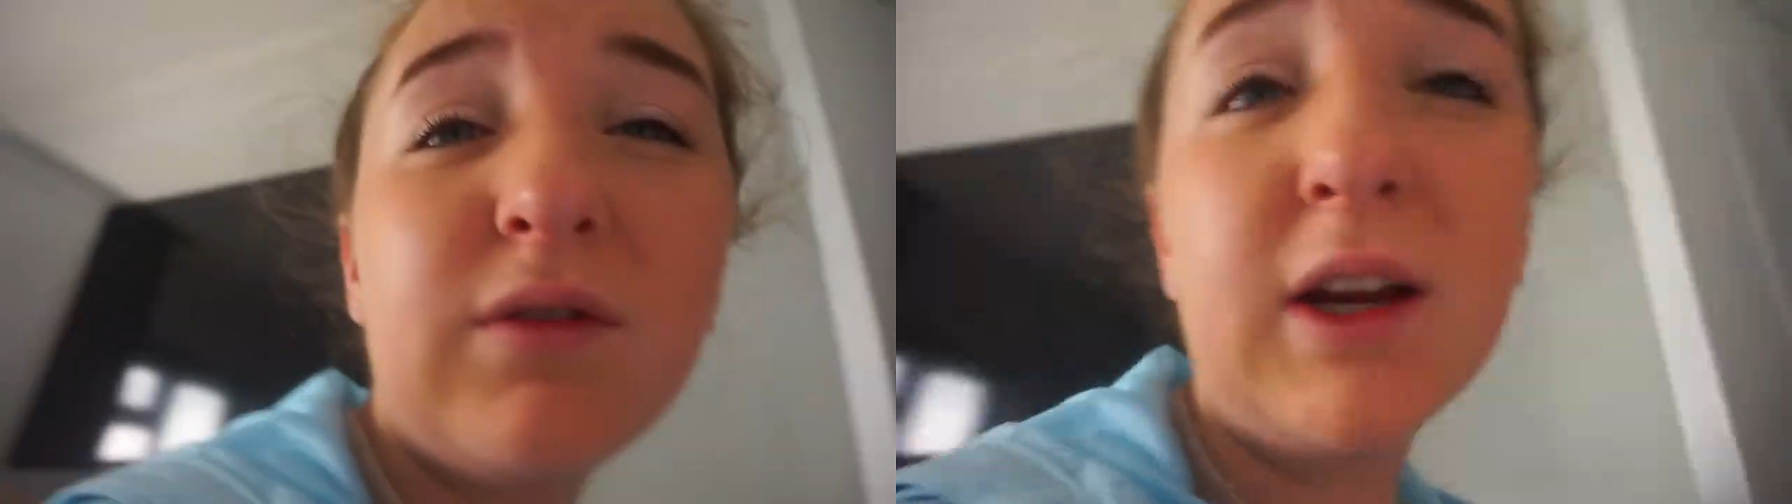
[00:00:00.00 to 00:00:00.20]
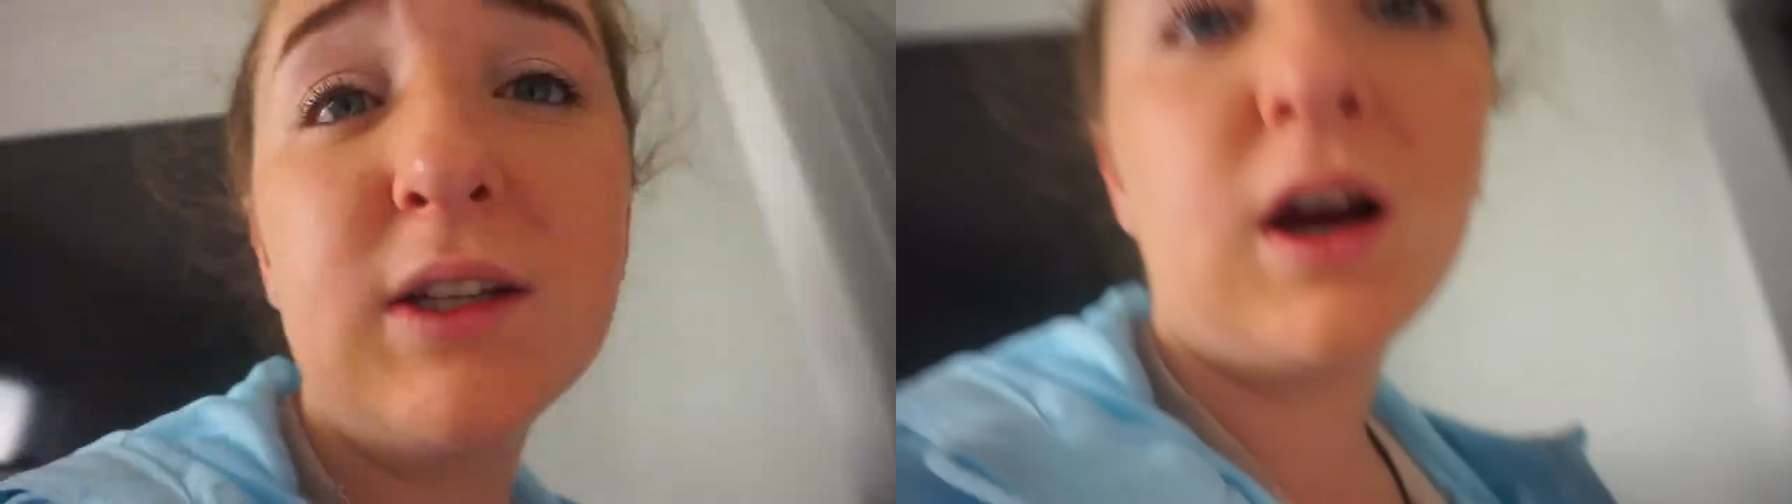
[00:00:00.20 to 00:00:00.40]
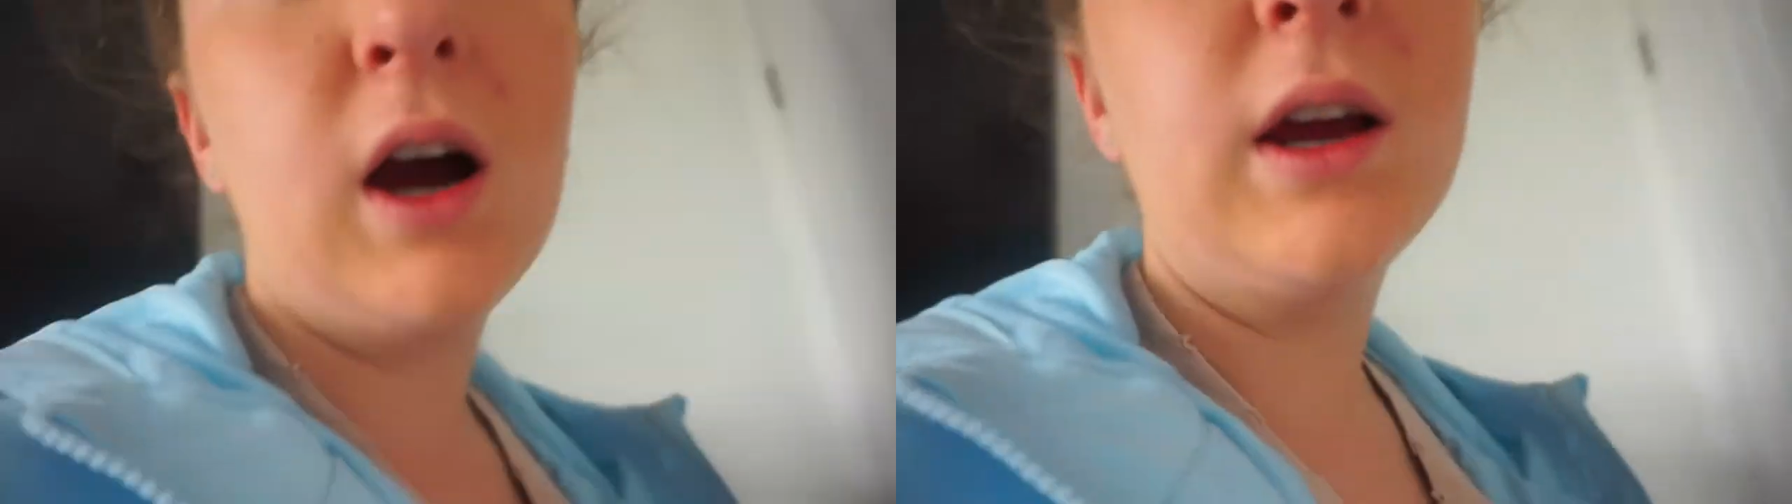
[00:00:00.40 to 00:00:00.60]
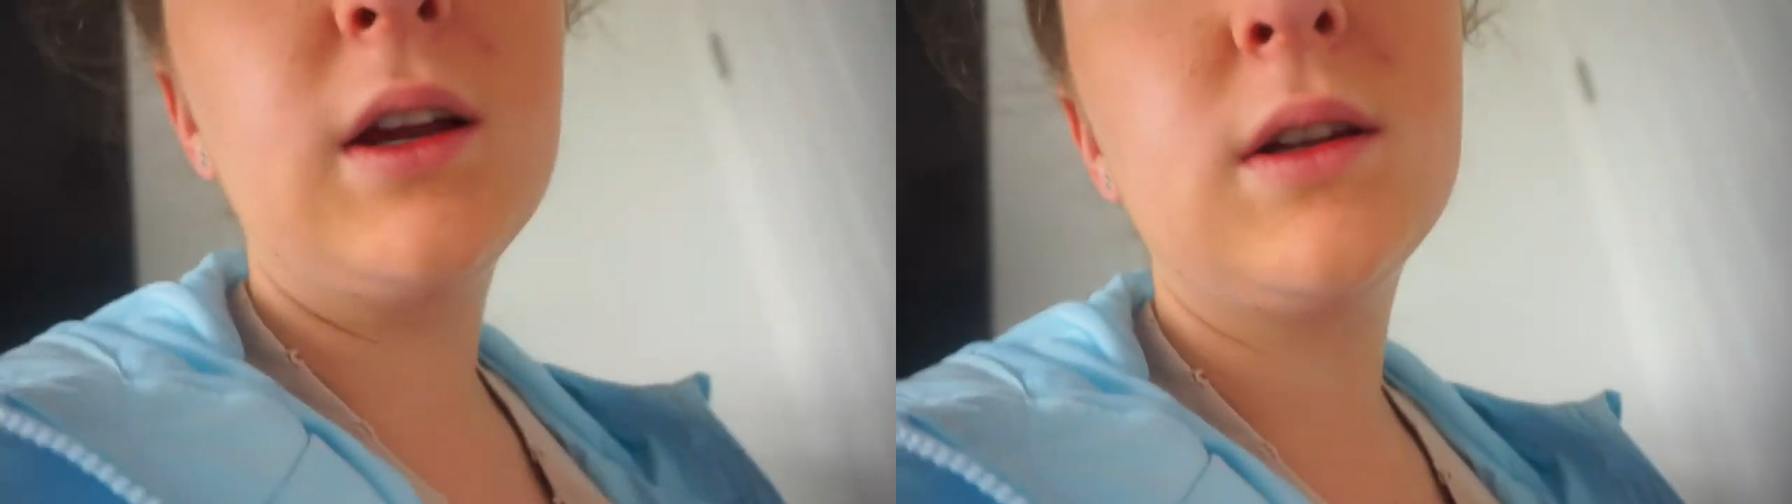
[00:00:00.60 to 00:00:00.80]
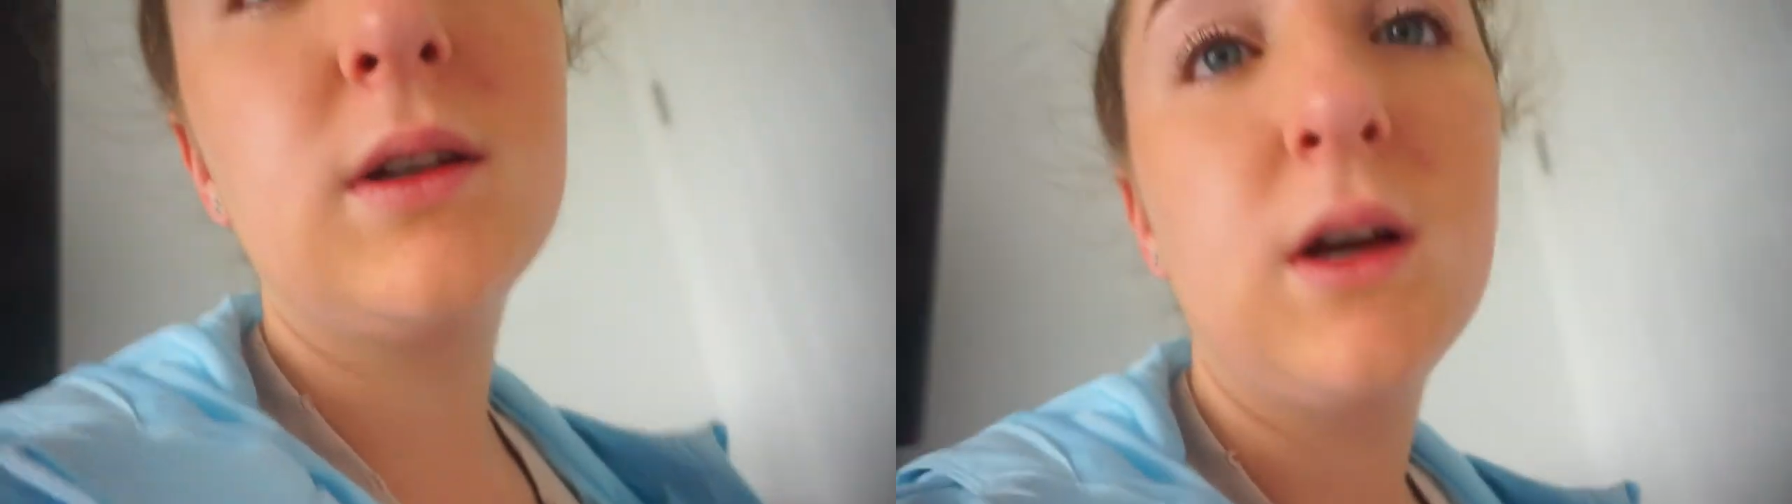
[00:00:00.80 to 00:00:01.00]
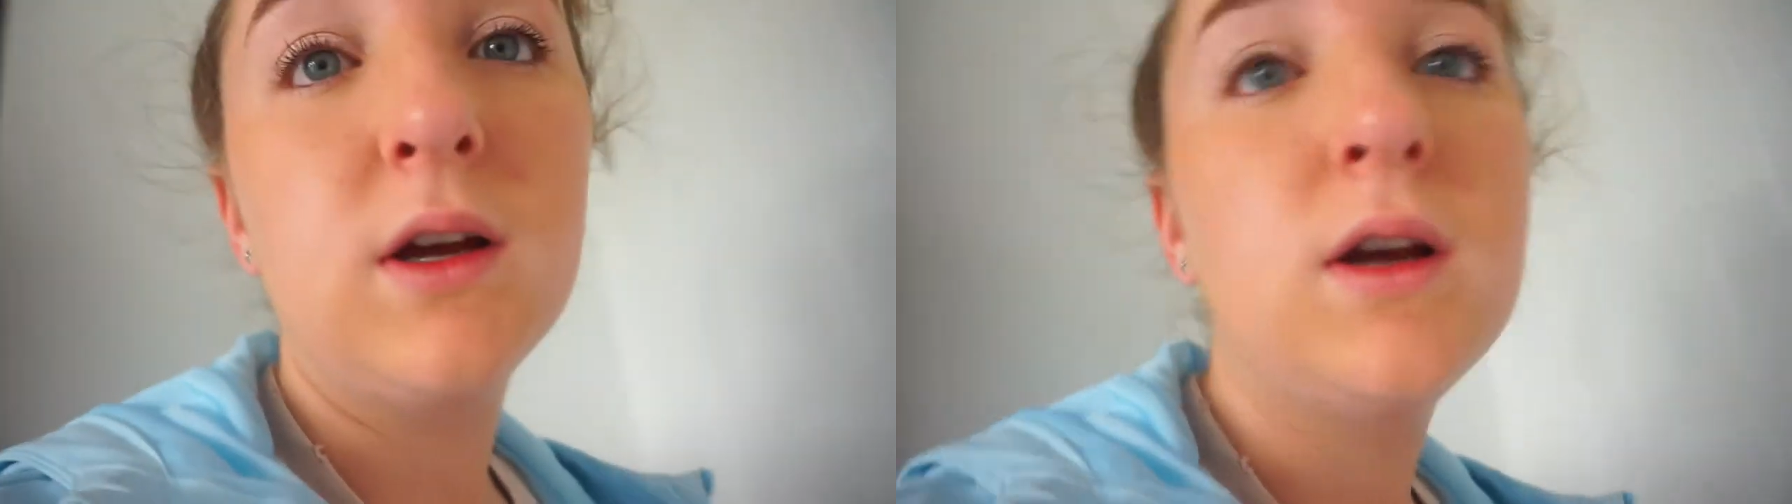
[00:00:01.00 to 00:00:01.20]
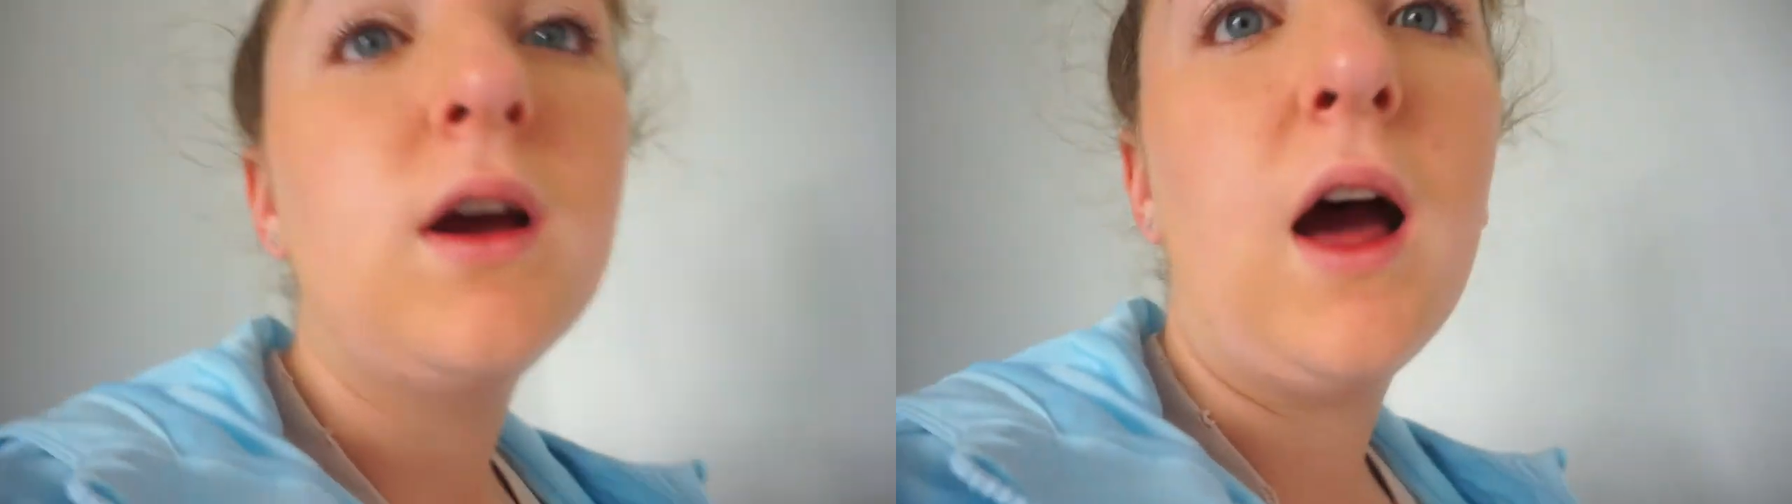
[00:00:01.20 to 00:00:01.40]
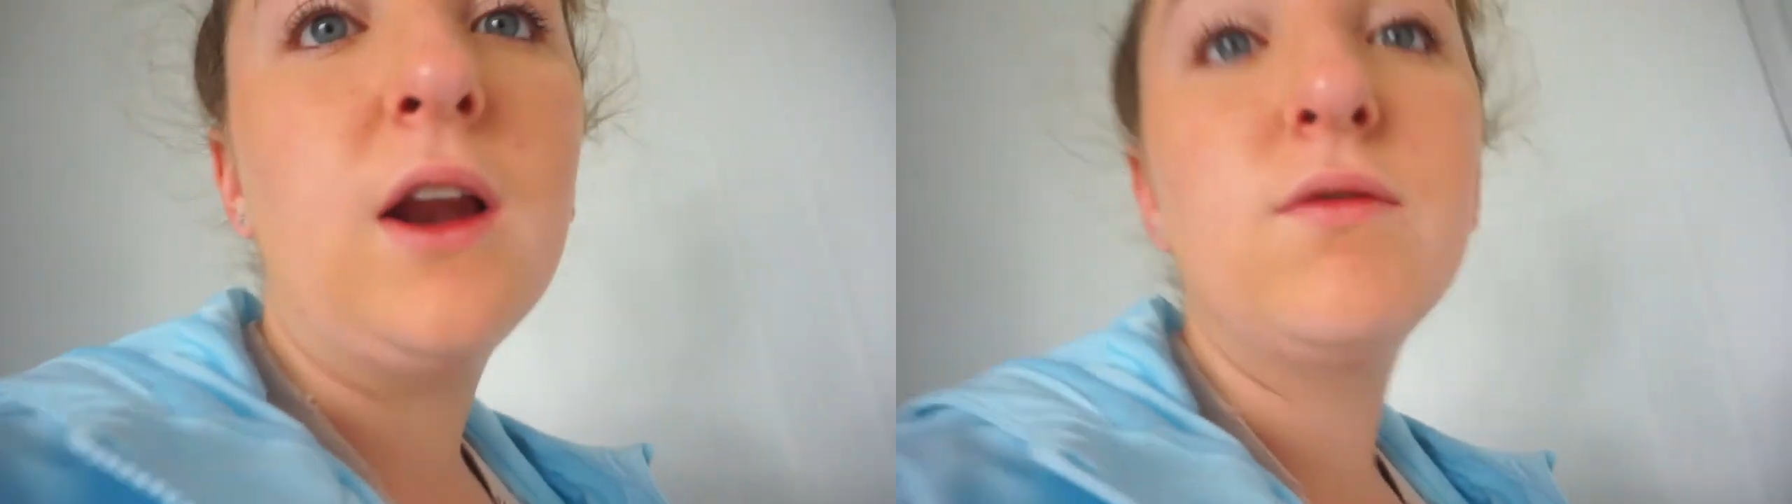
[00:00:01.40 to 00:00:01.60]
really tired.
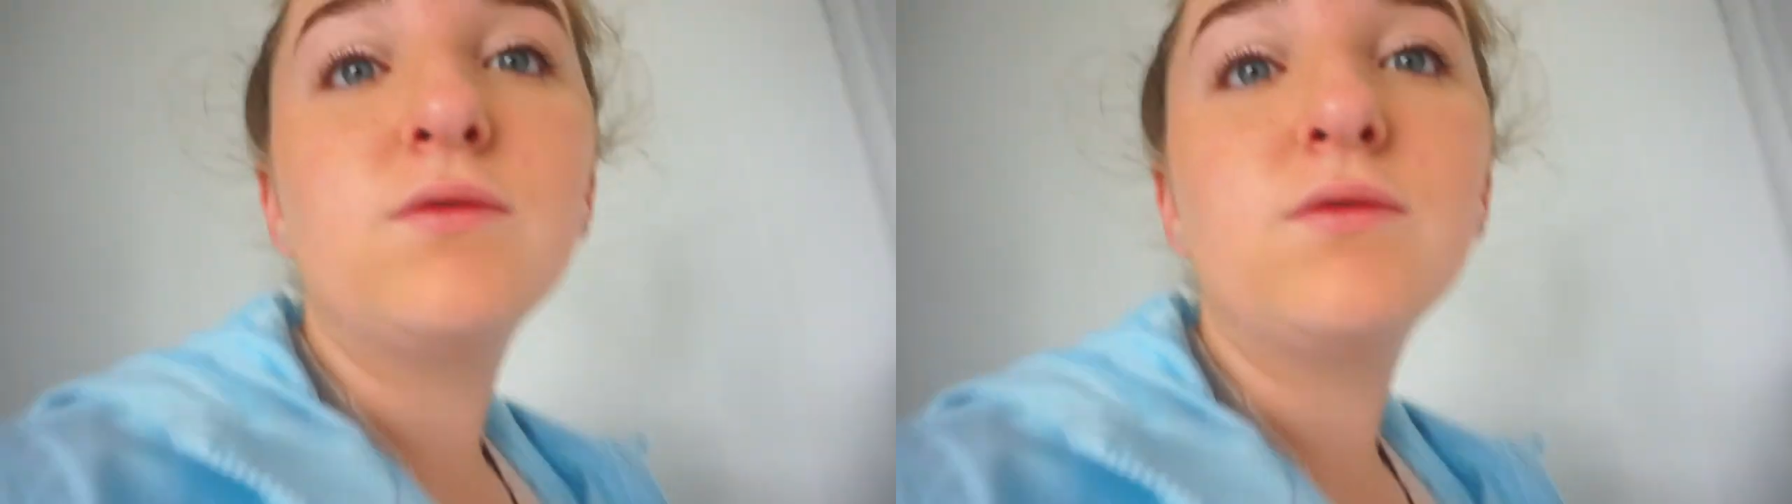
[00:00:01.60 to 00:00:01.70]
I look